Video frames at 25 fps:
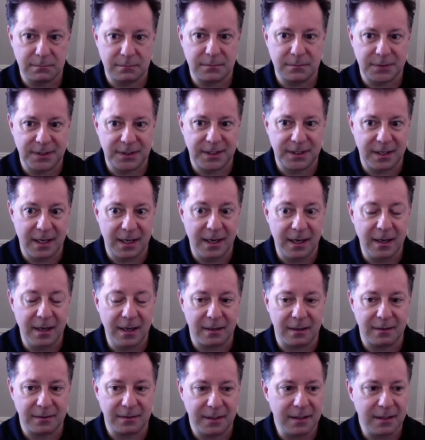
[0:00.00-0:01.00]

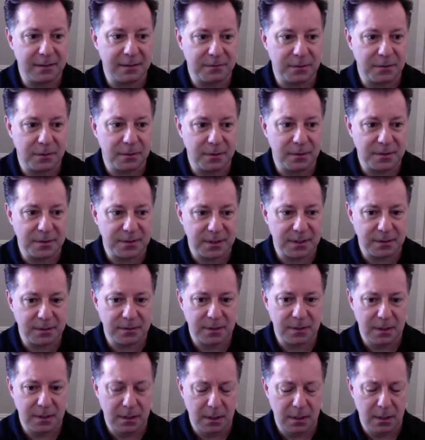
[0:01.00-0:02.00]
Yeah, of course. He goes,
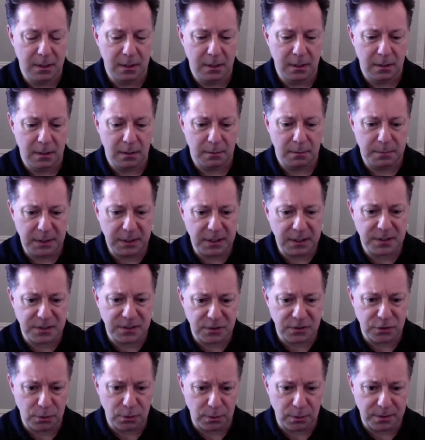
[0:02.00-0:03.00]
because
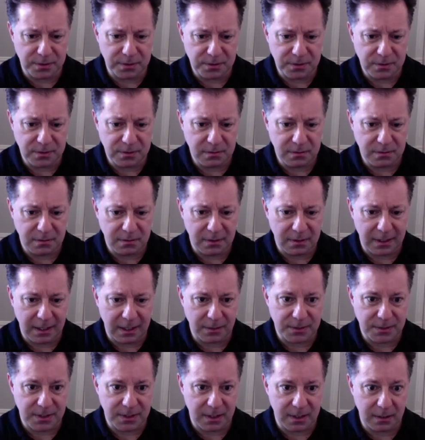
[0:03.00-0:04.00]
it's yours. And I
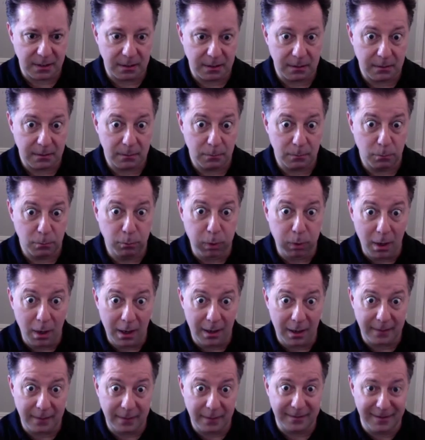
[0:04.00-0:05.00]
was like,
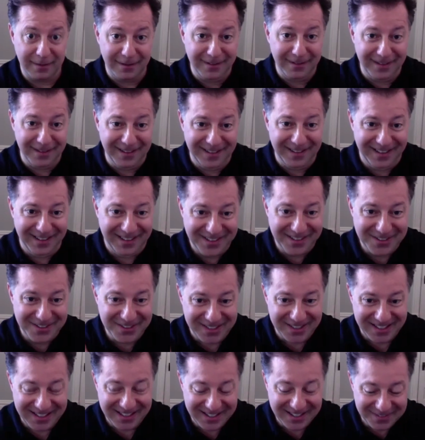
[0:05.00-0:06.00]
what? Are you
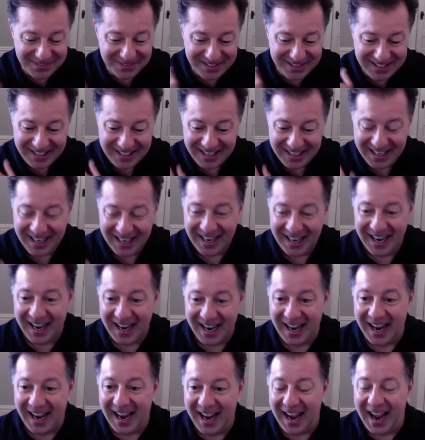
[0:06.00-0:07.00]
kidding me?
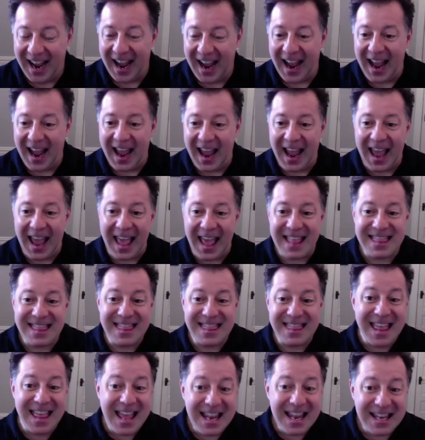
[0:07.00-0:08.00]
And
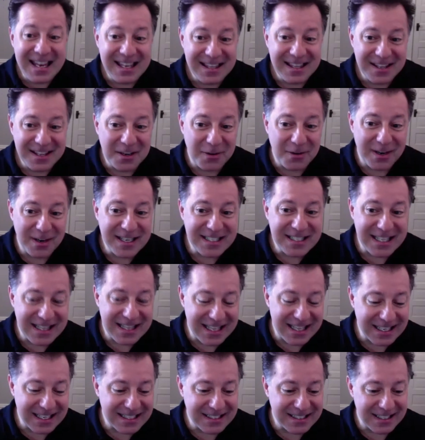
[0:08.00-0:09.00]
then the crazy
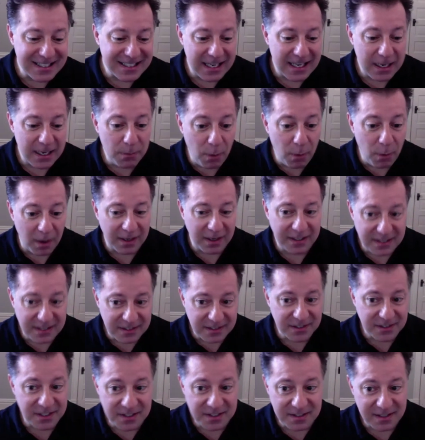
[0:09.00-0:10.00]
thing is he wanted to
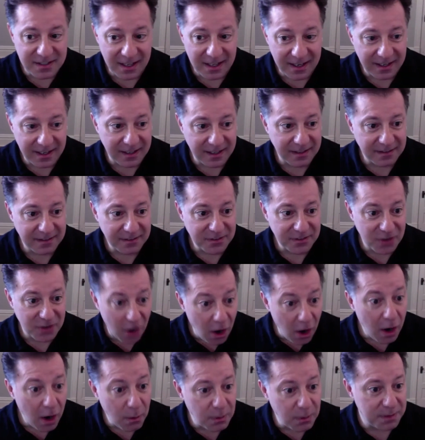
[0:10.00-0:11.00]
just like
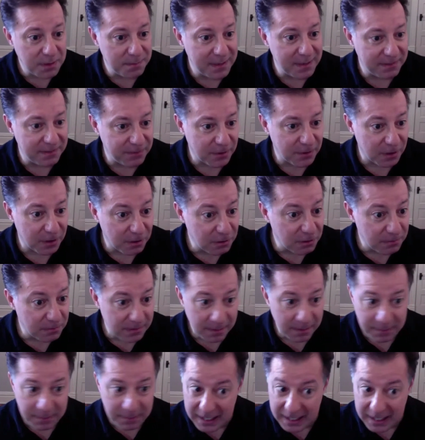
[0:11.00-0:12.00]
talk with me
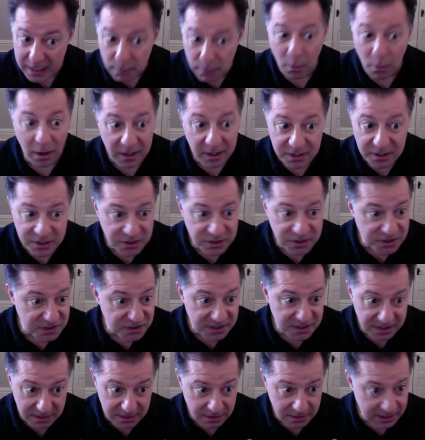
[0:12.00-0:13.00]
he wanted to
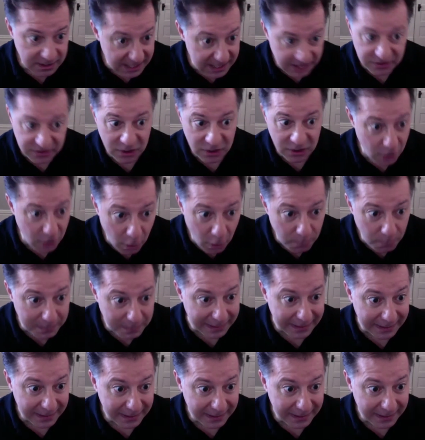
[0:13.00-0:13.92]
just get to know me.